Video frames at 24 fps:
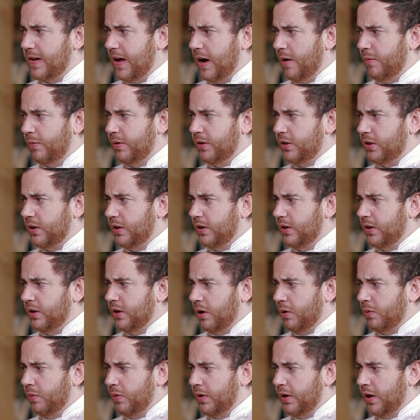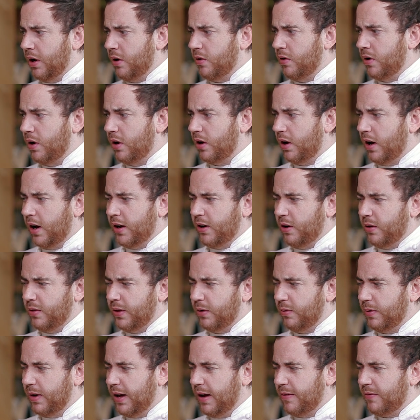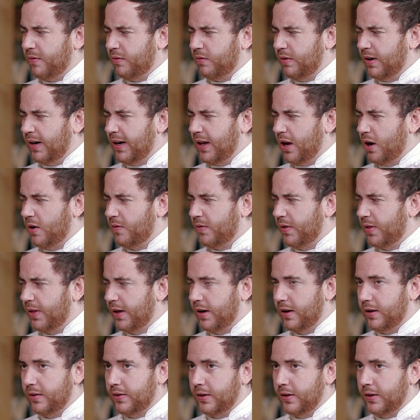and I don't think we ever really overthink